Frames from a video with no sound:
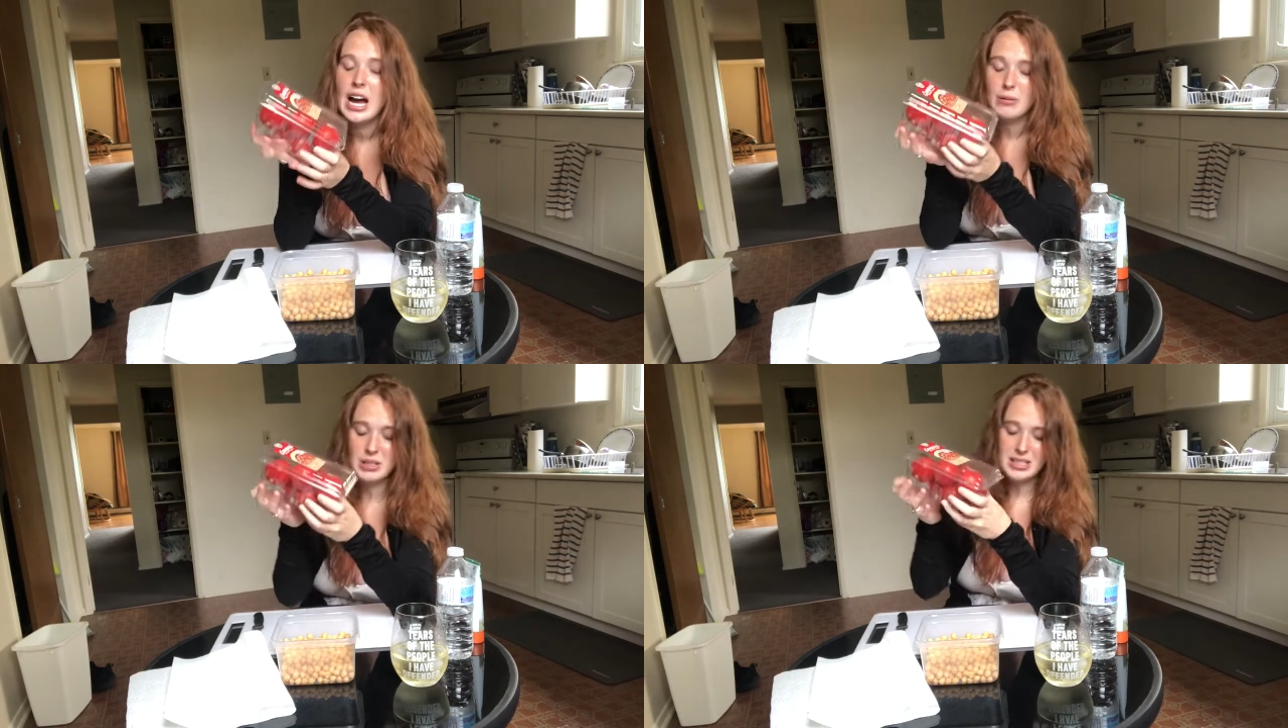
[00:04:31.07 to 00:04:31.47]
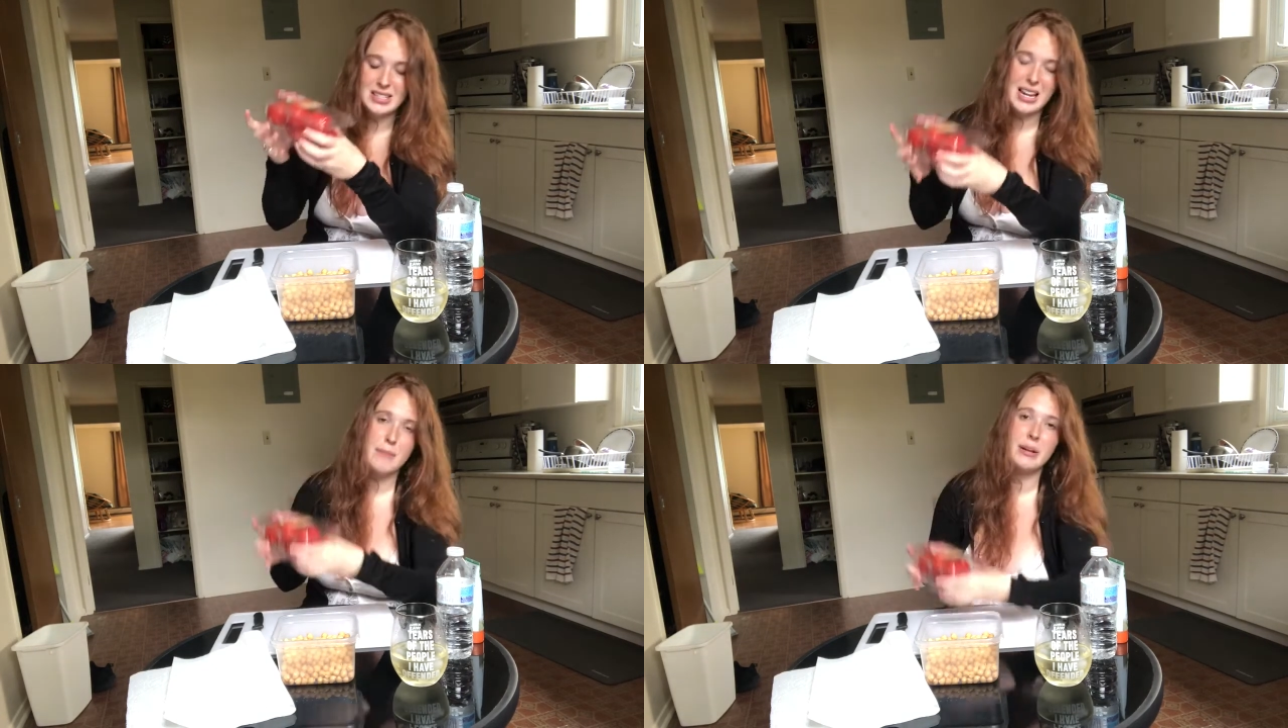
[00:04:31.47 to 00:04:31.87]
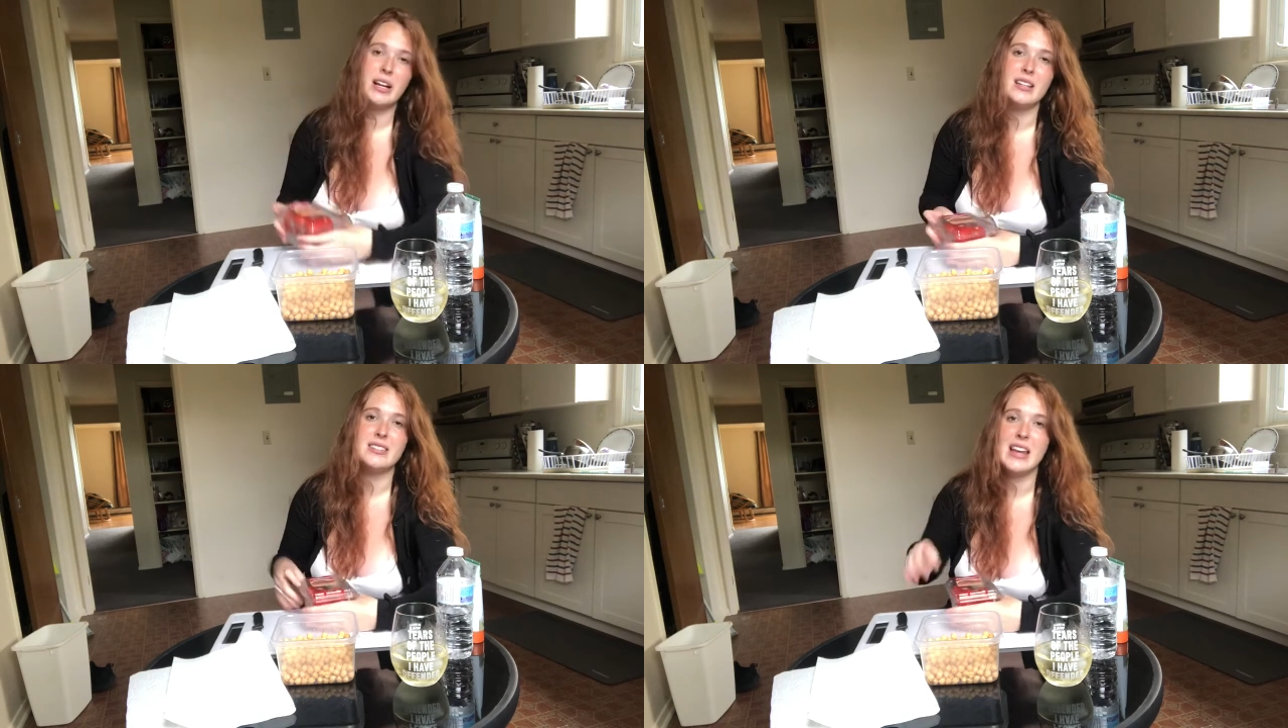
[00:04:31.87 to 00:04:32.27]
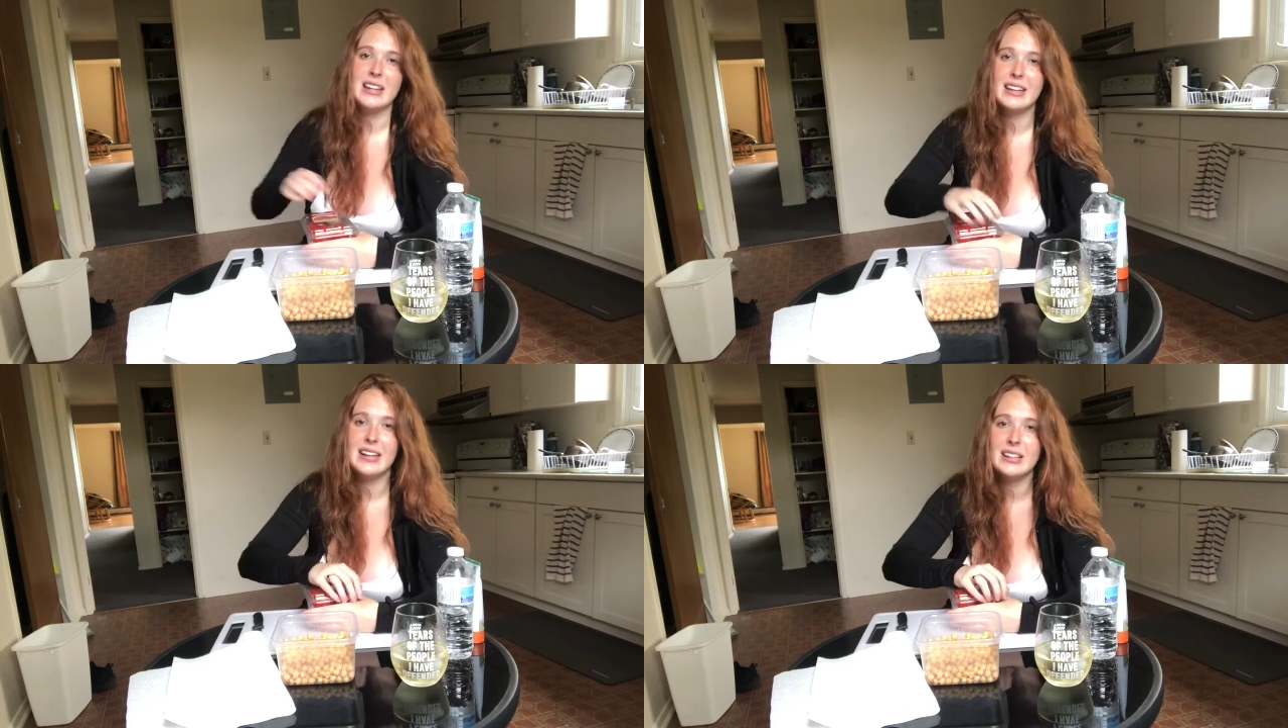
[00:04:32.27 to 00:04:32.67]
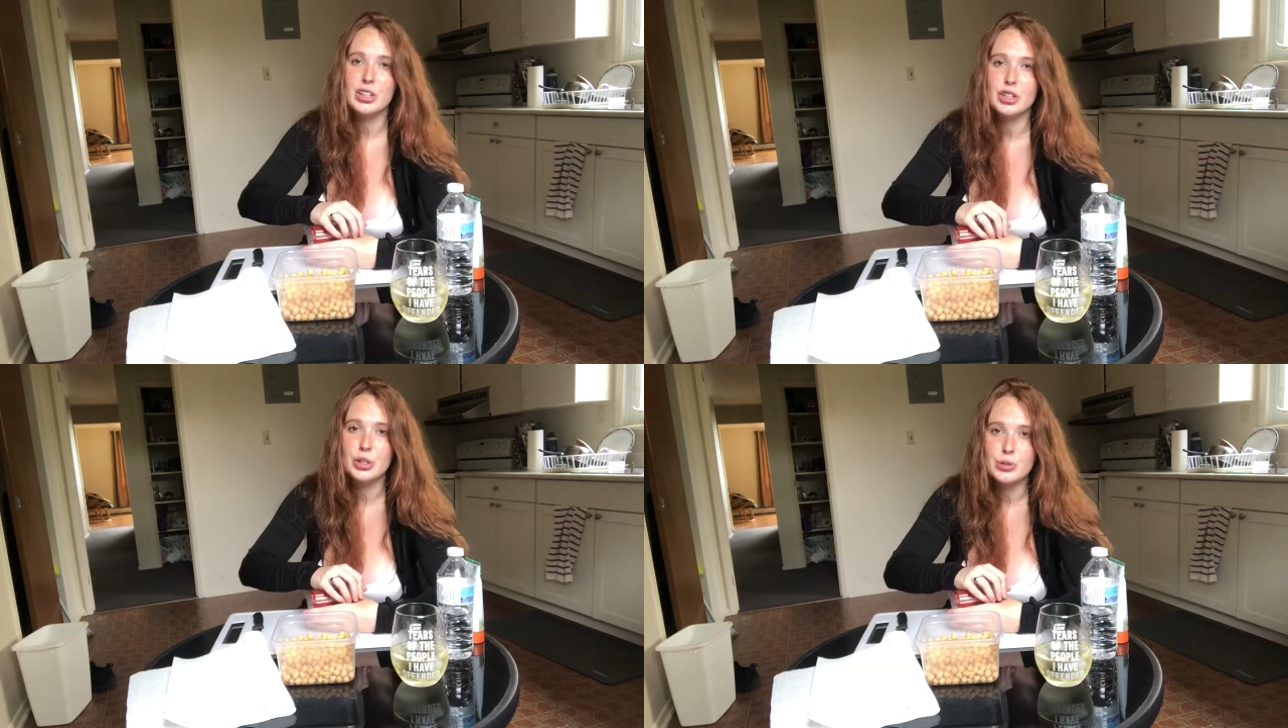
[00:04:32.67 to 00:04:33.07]
I wouldn't say I'm like a
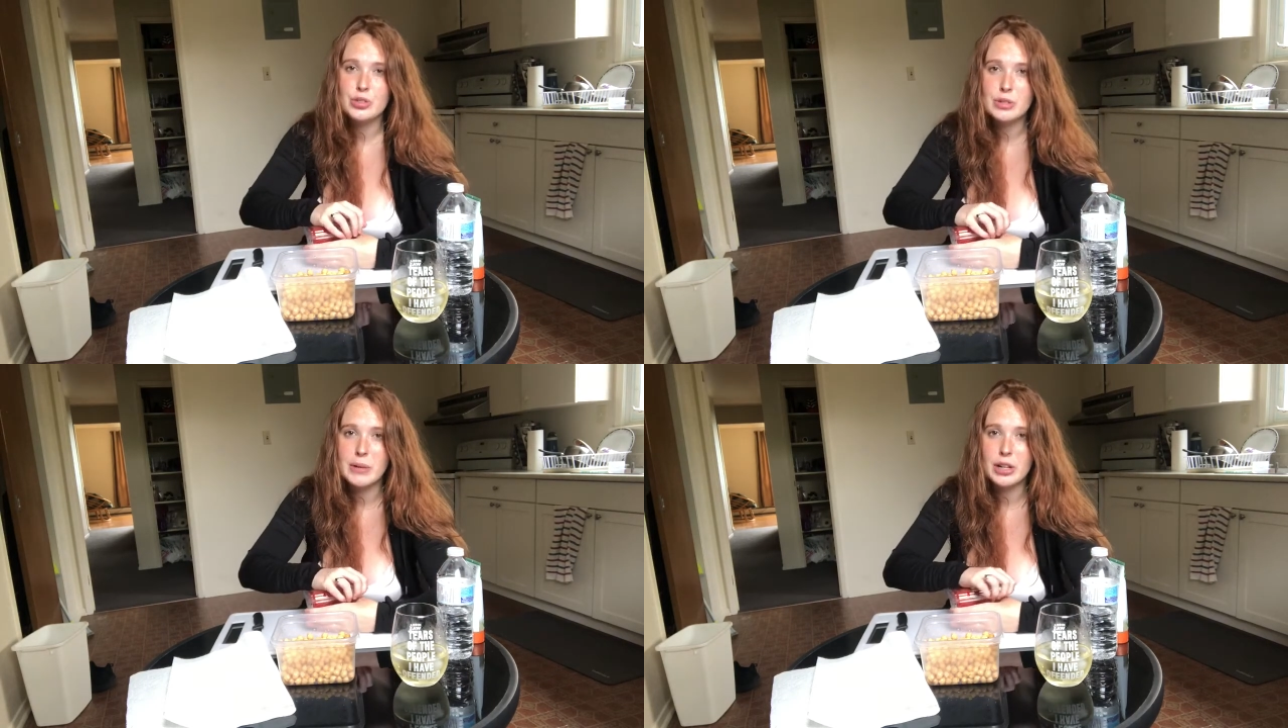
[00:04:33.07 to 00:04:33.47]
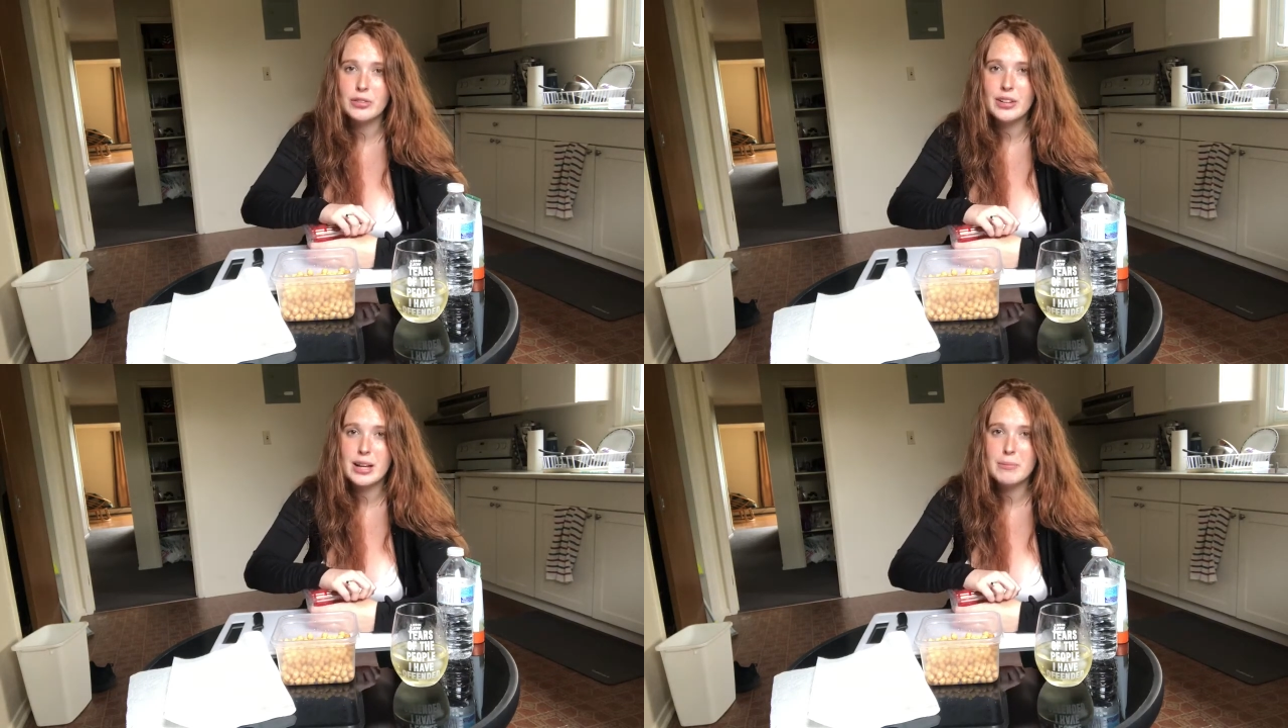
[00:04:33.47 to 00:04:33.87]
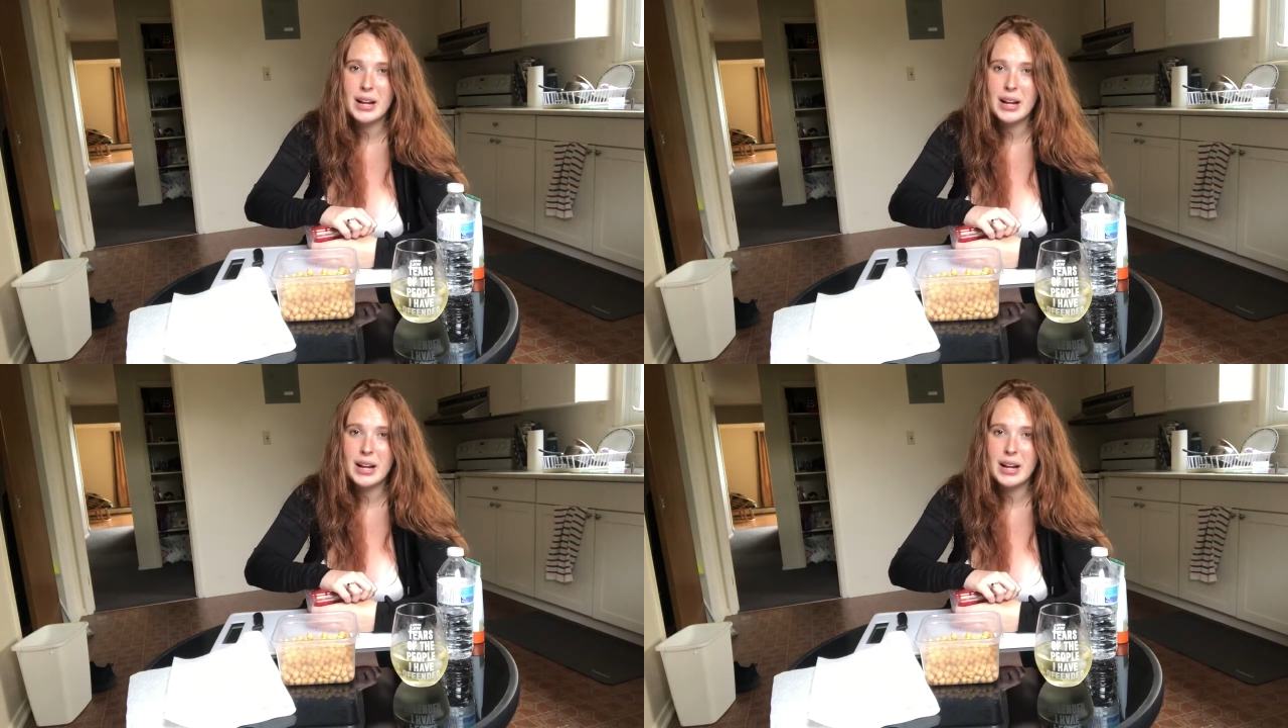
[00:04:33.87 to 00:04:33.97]
dedicated huge tomato fan,